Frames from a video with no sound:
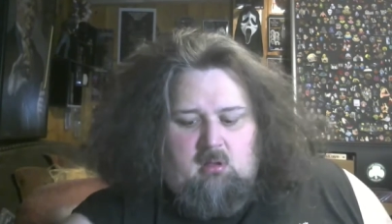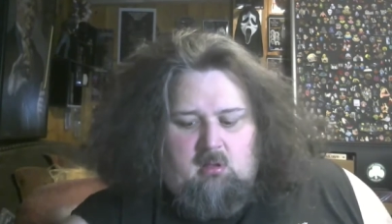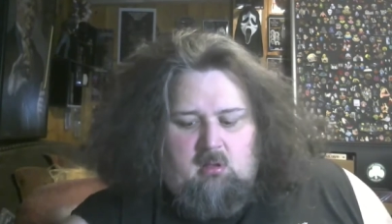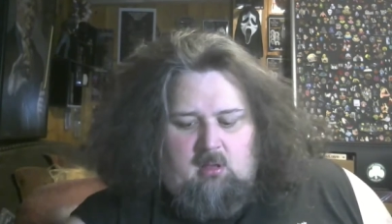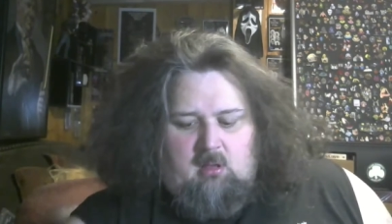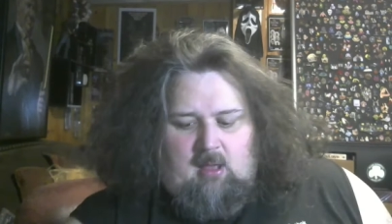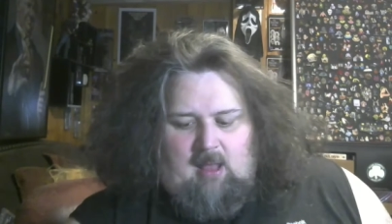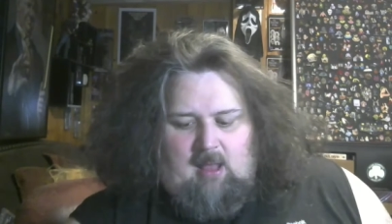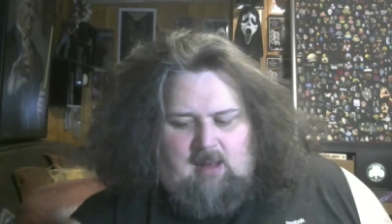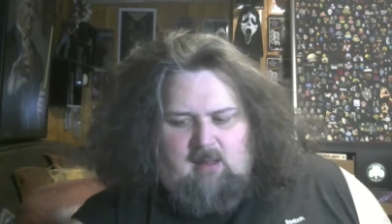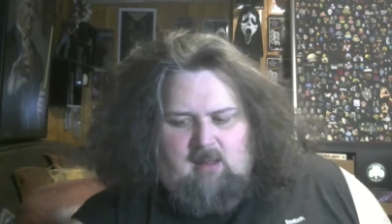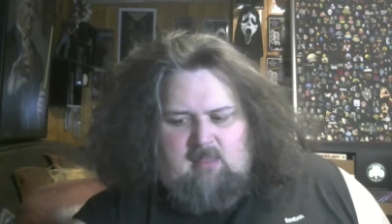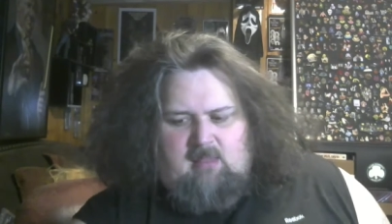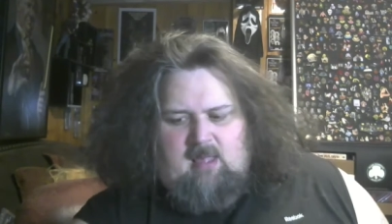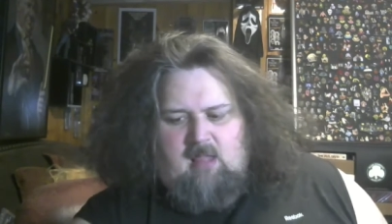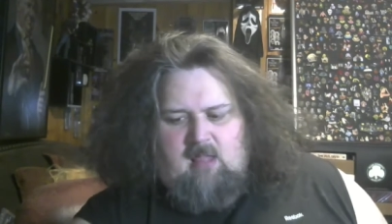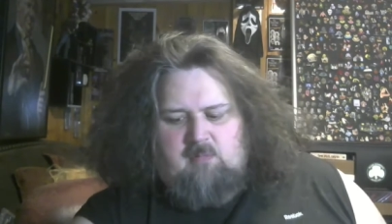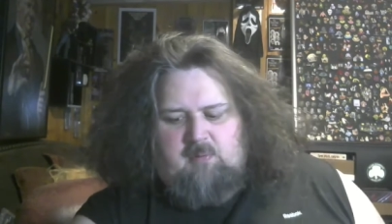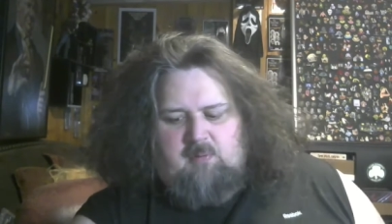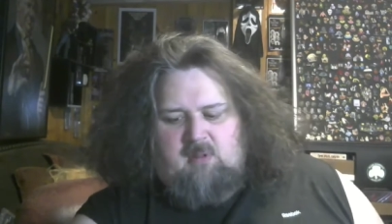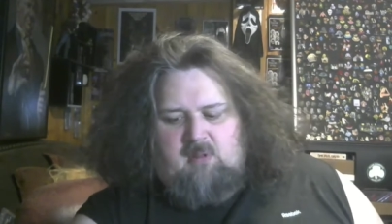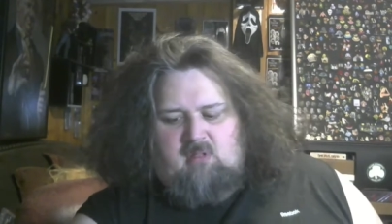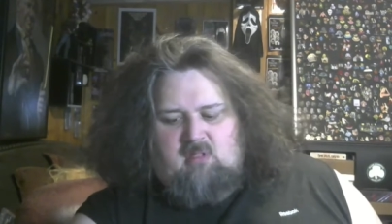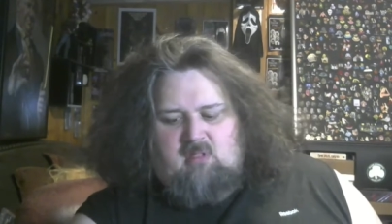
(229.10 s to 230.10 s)
And it says
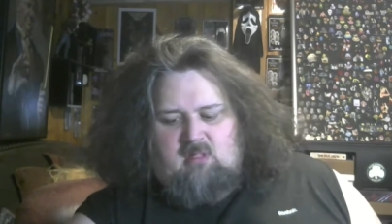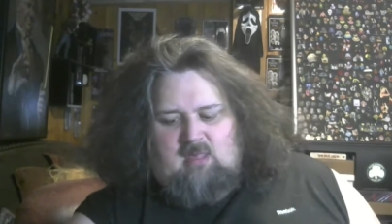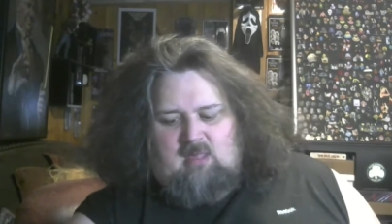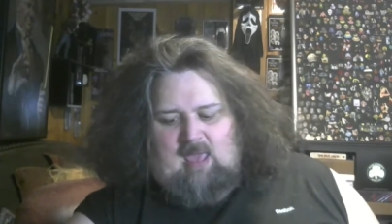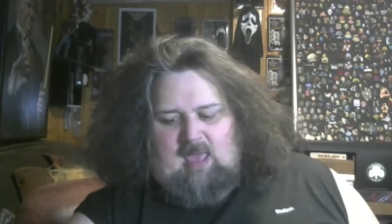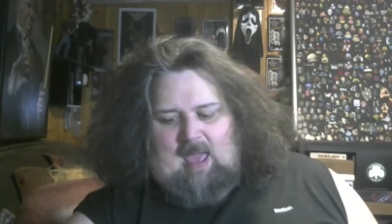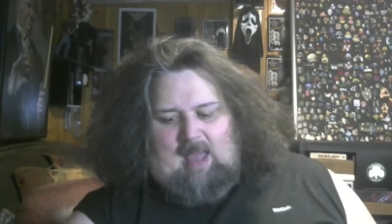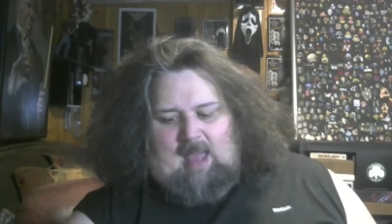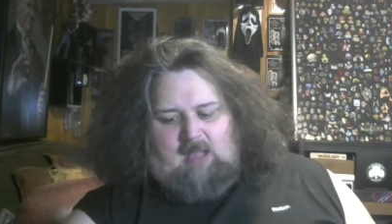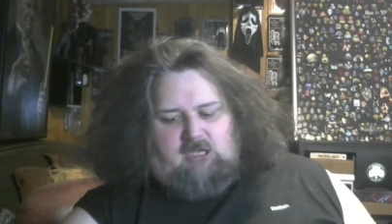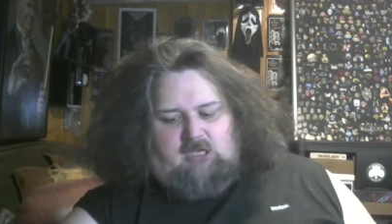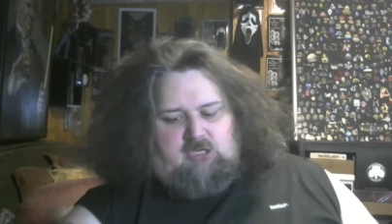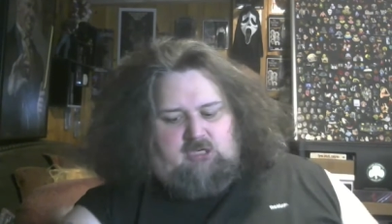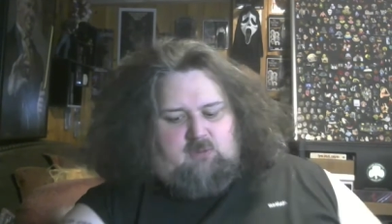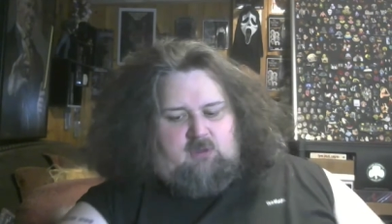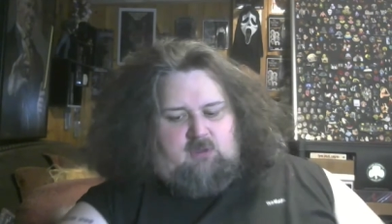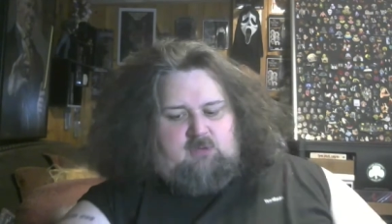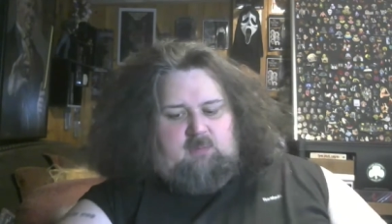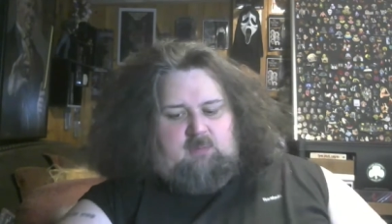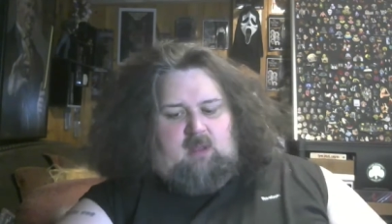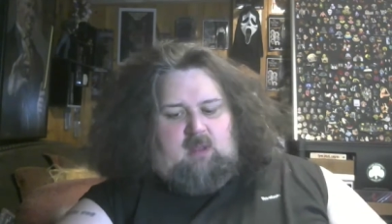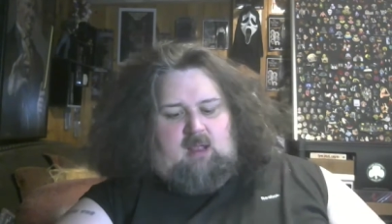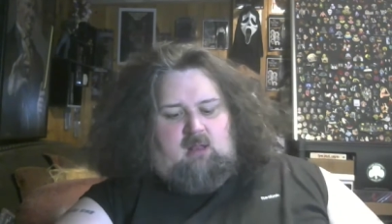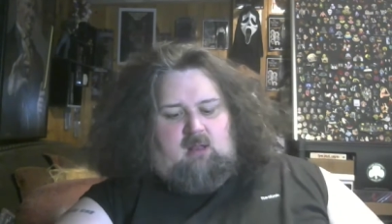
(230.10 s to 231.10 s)
with sketch,
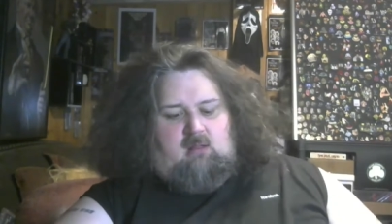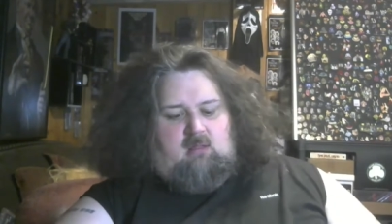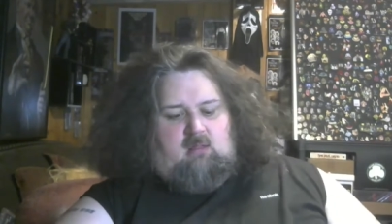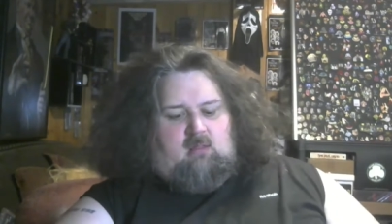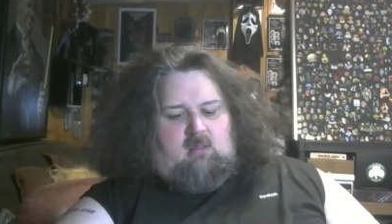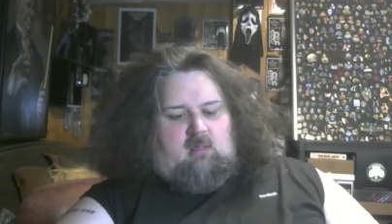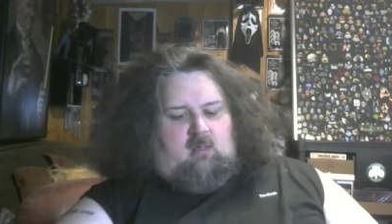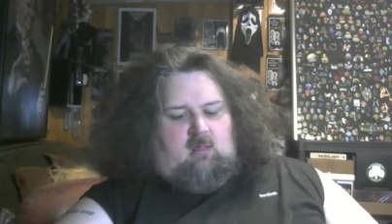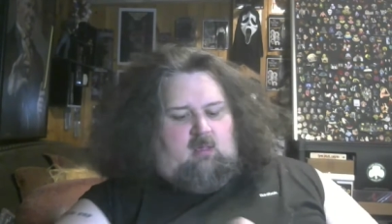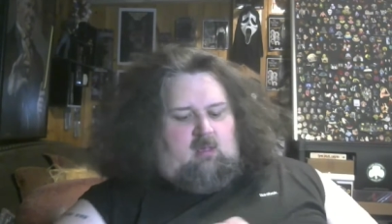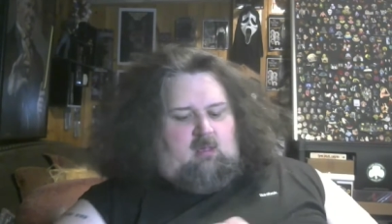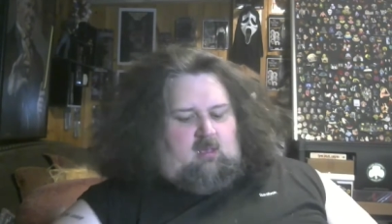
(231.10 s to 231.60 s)
which means